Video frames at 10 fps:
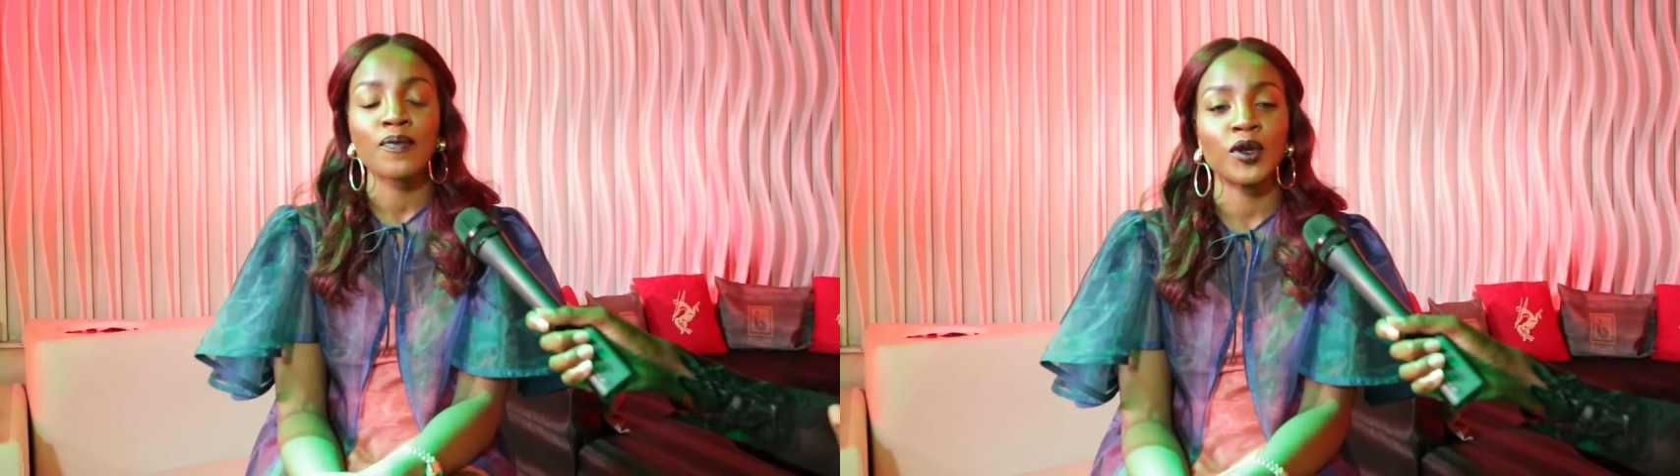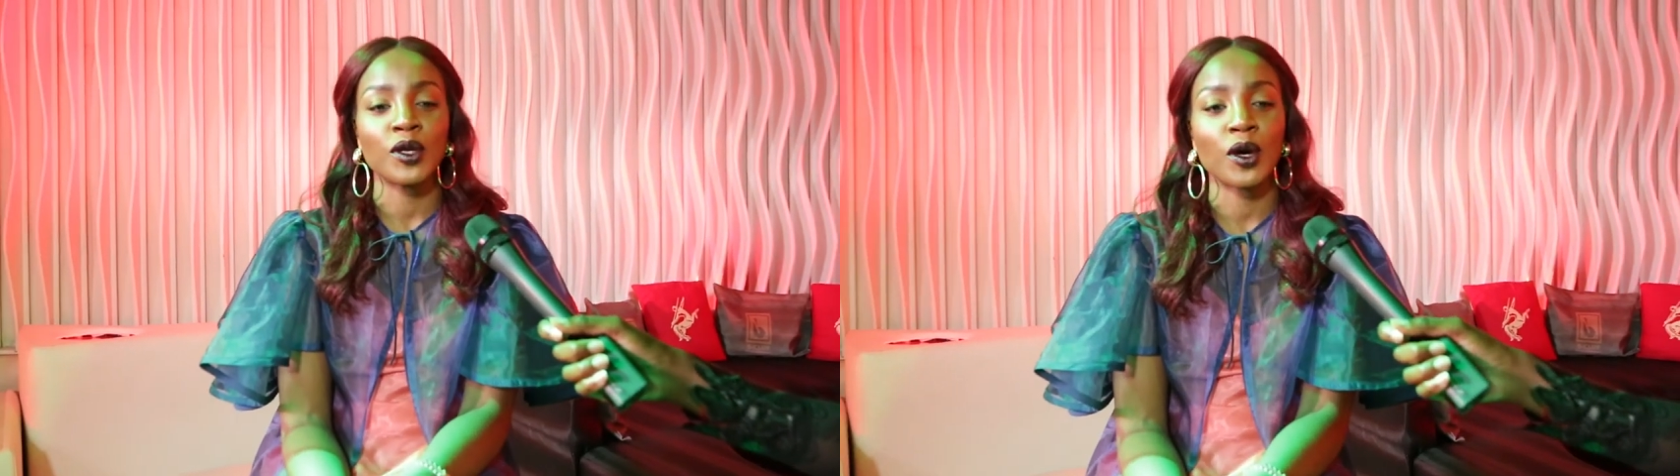
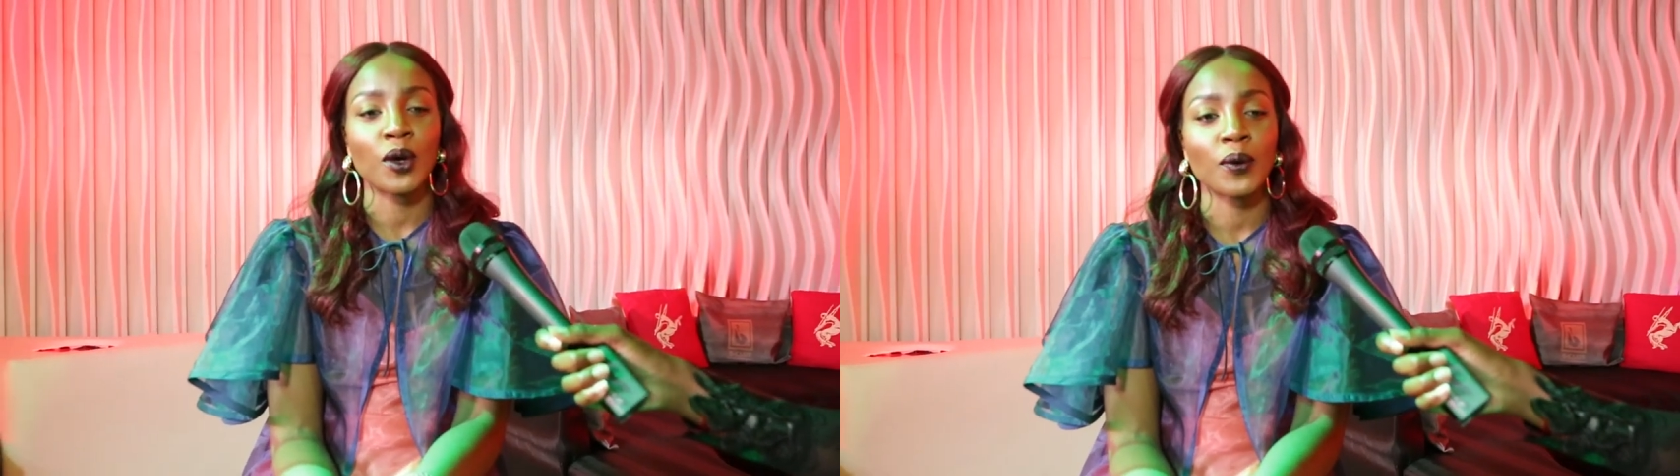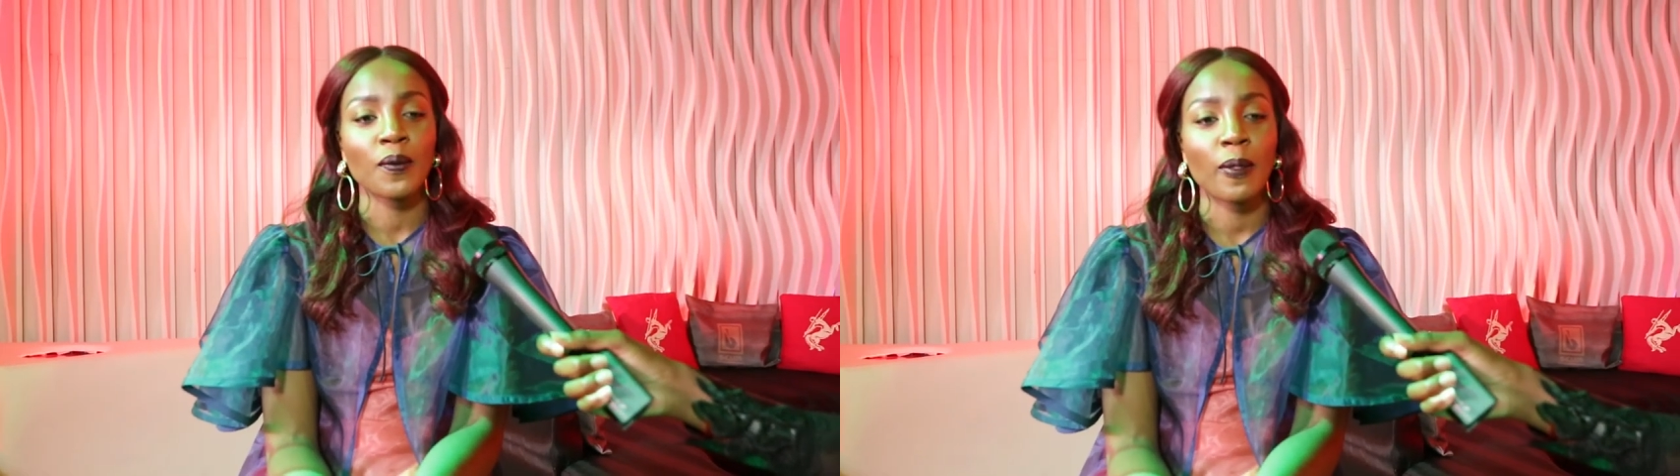you
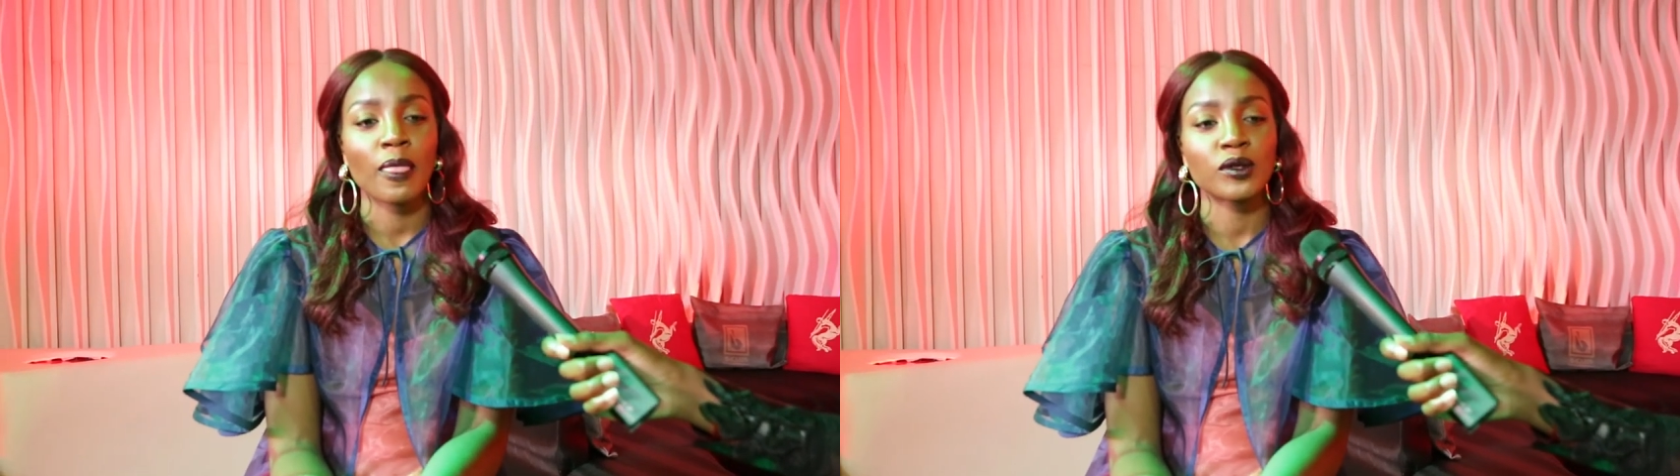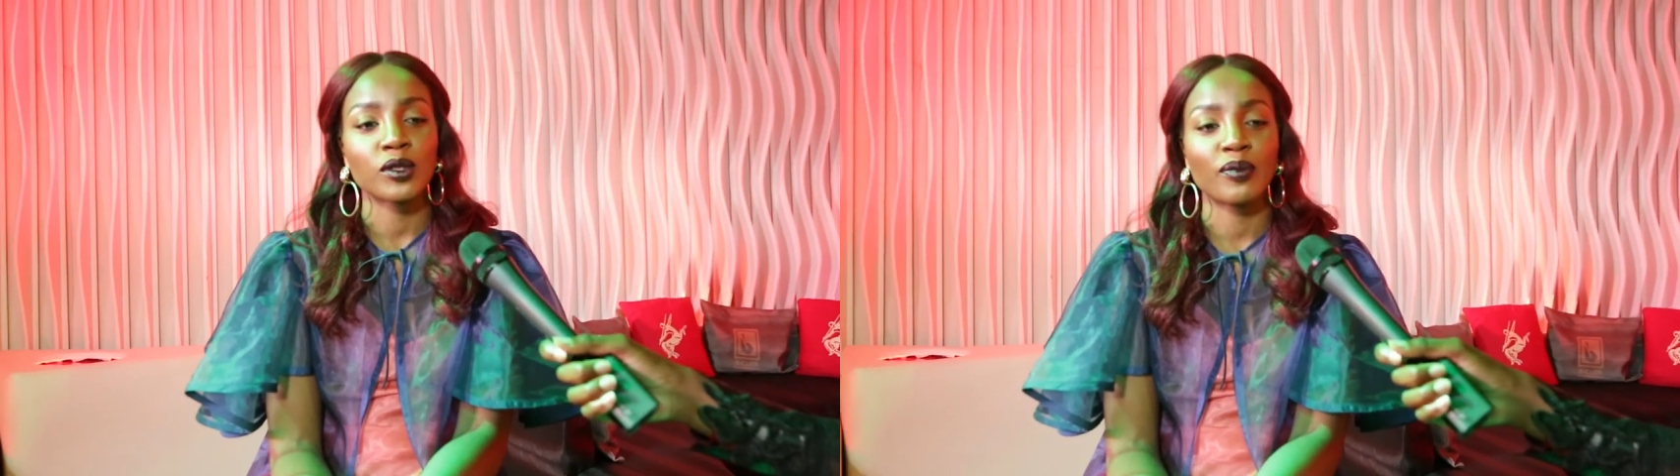know,
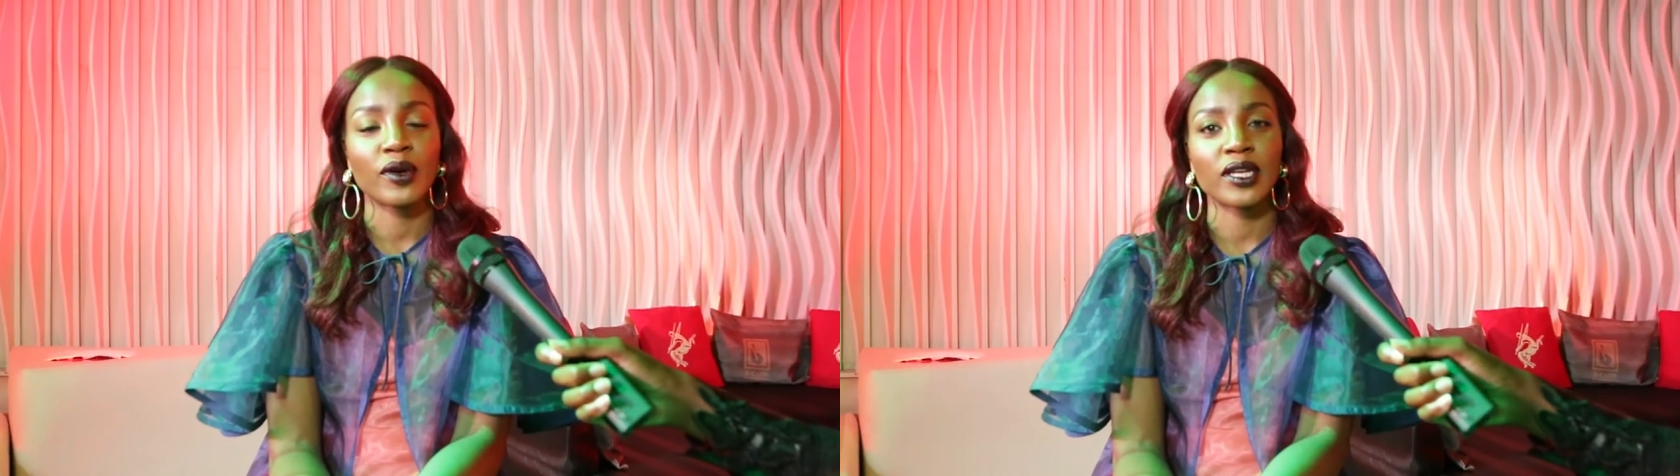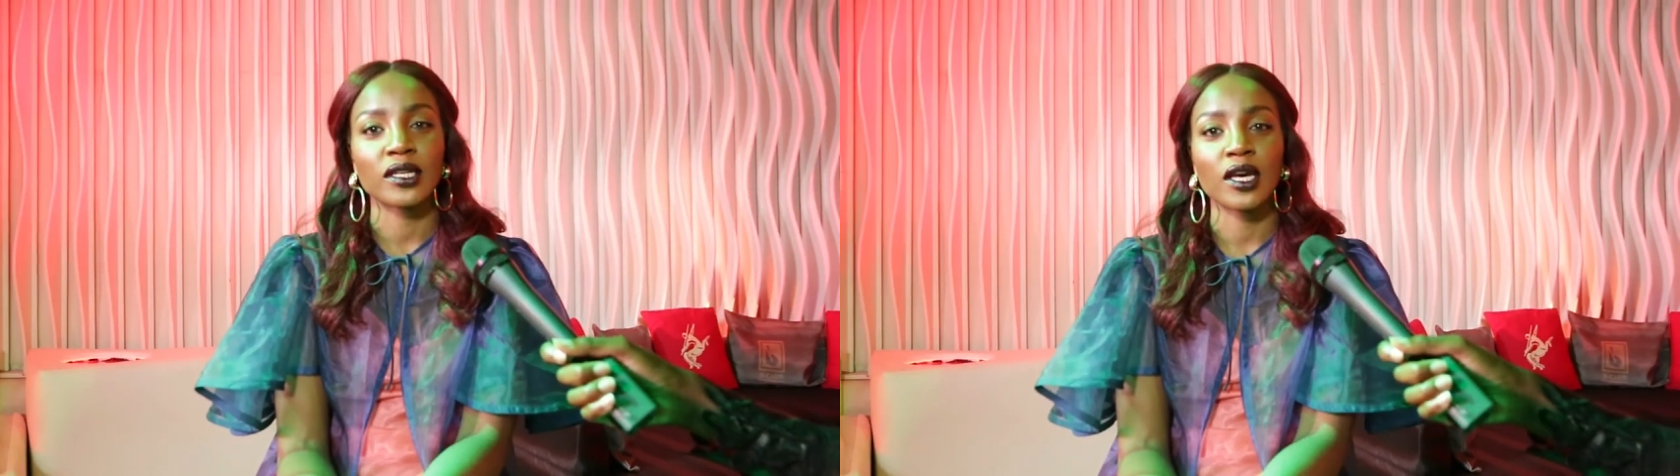
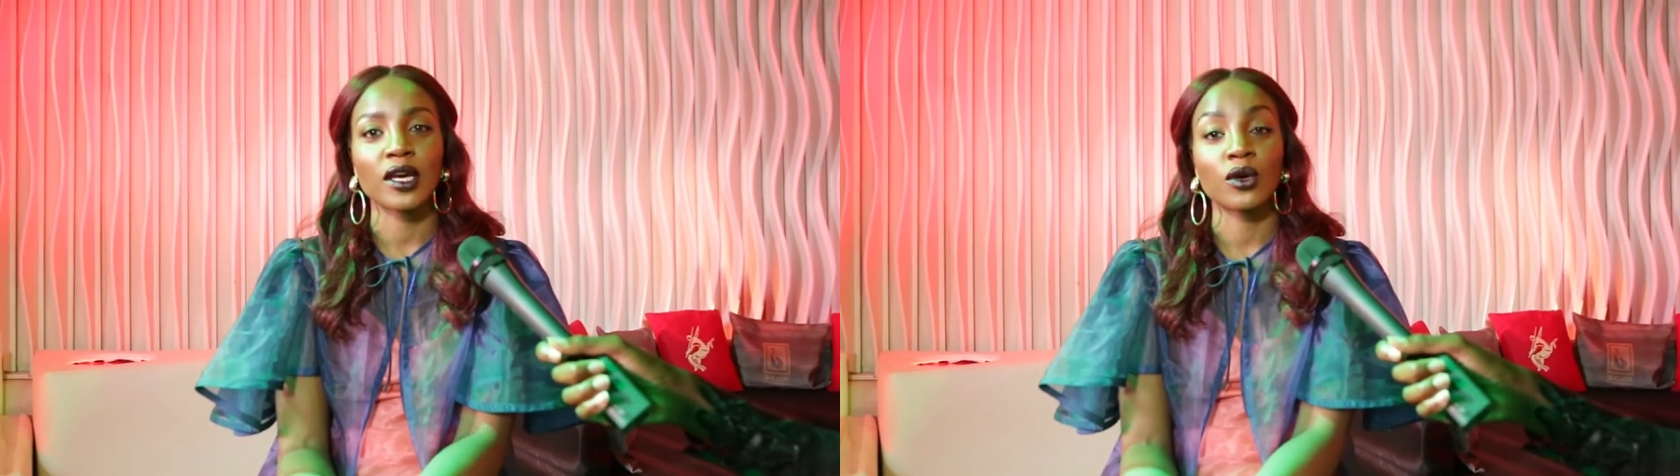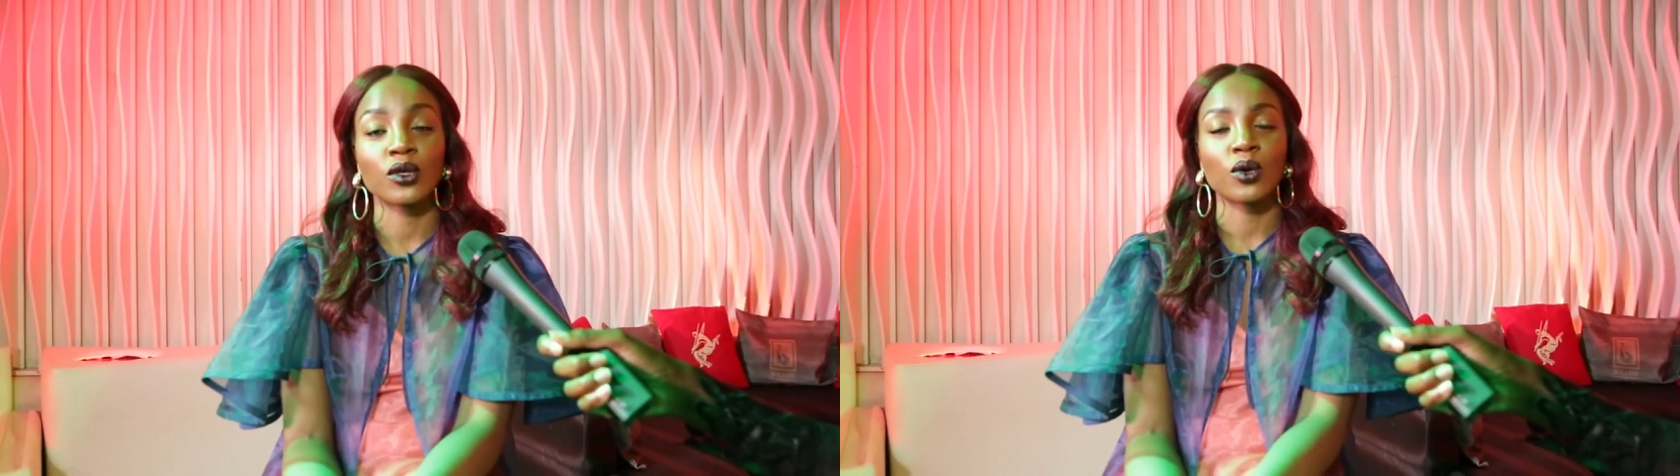supporting
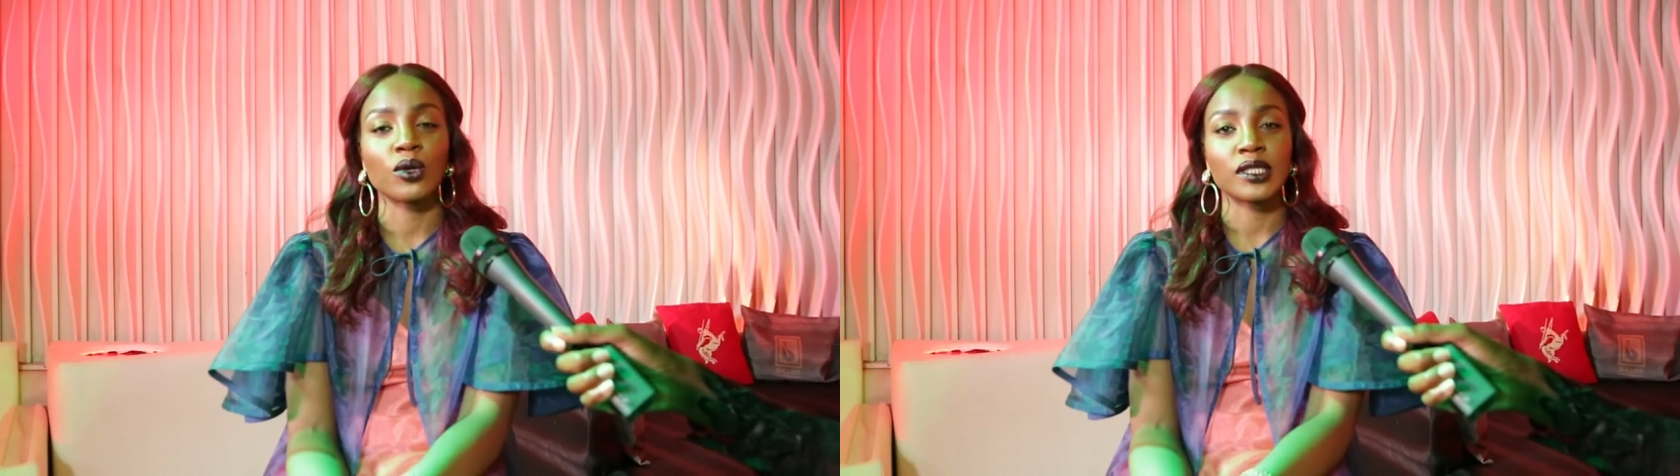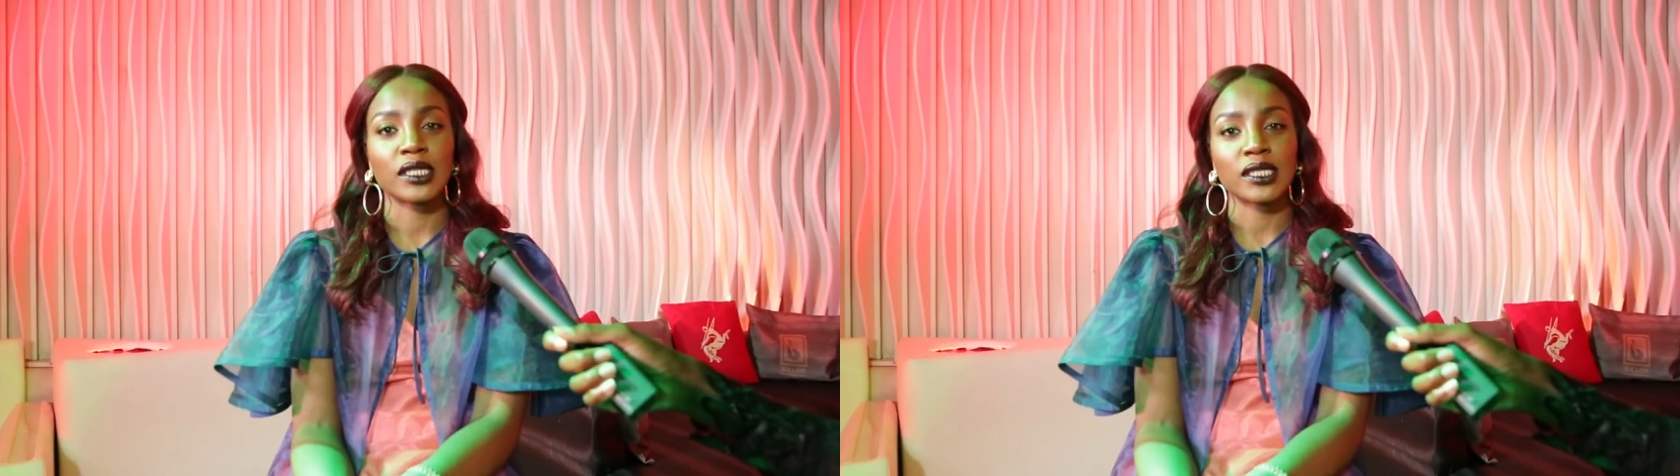good
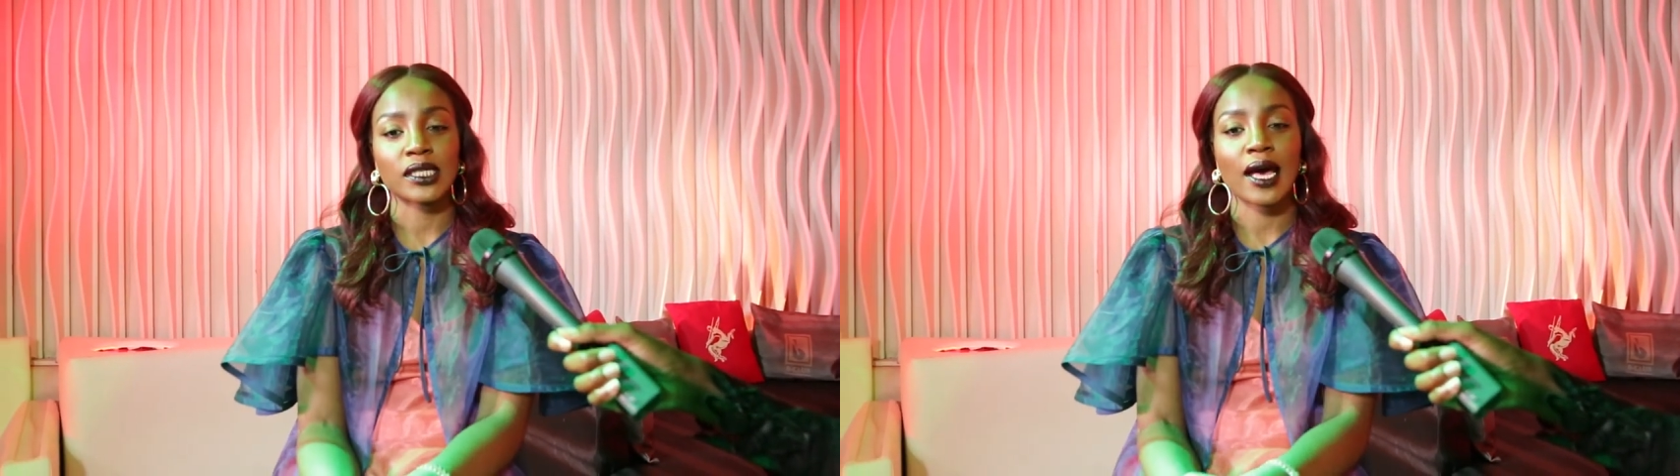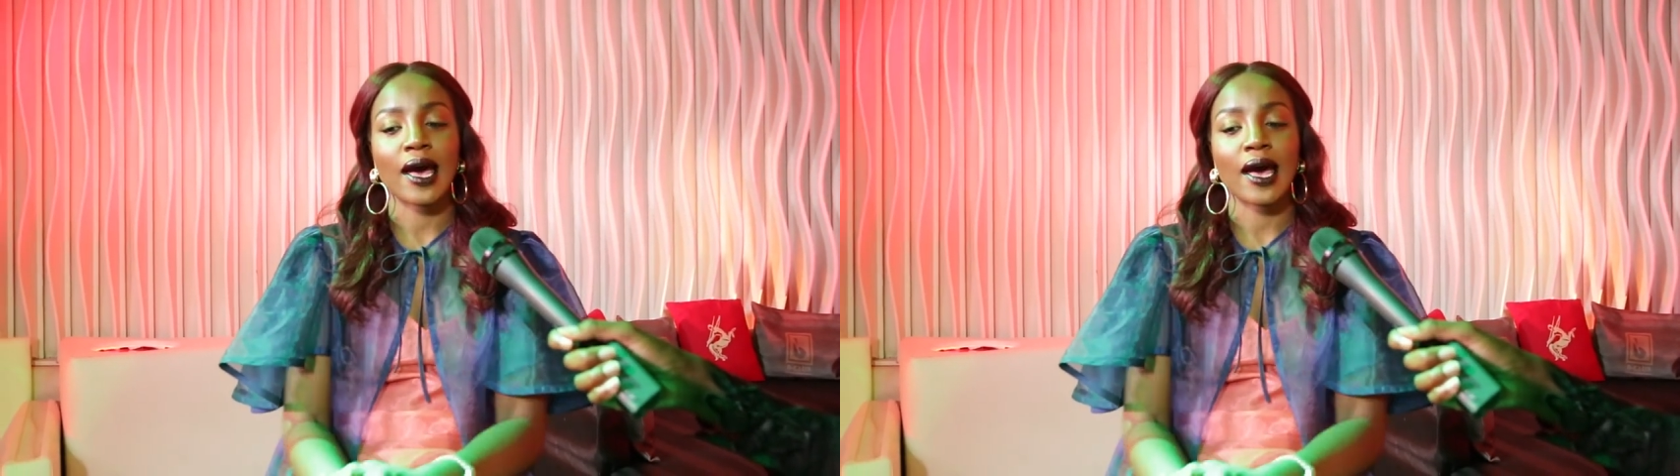causes.